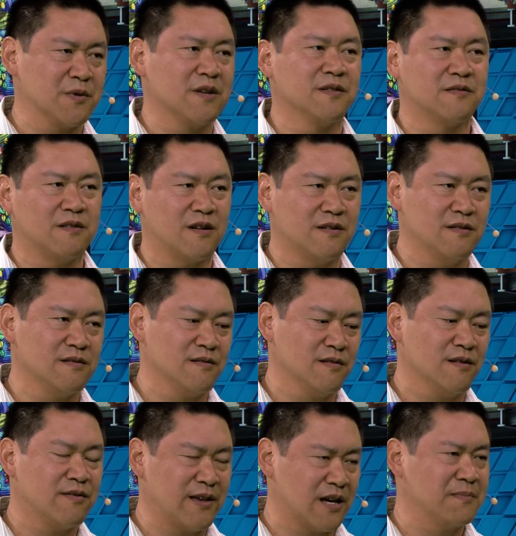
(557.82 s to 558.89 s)
we're going to start
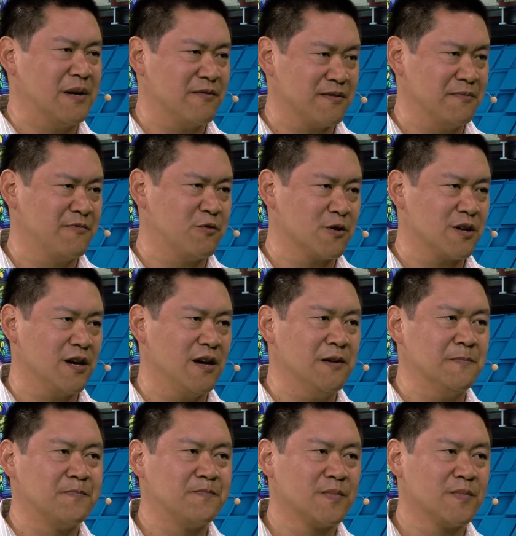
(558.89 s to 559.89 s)
thinking about some 4K.